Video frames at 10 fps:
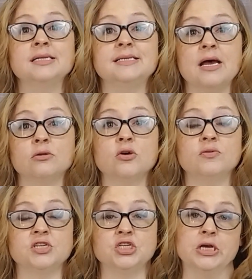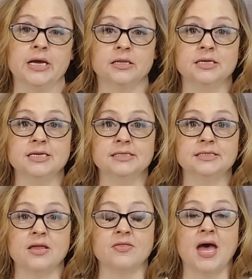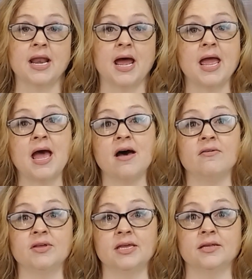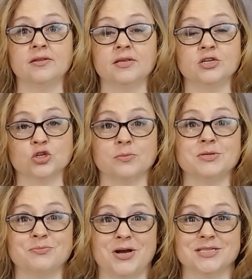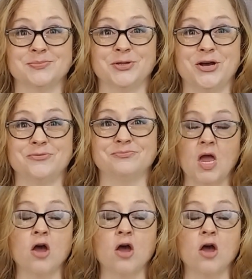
download the checklist that I have in the description box below.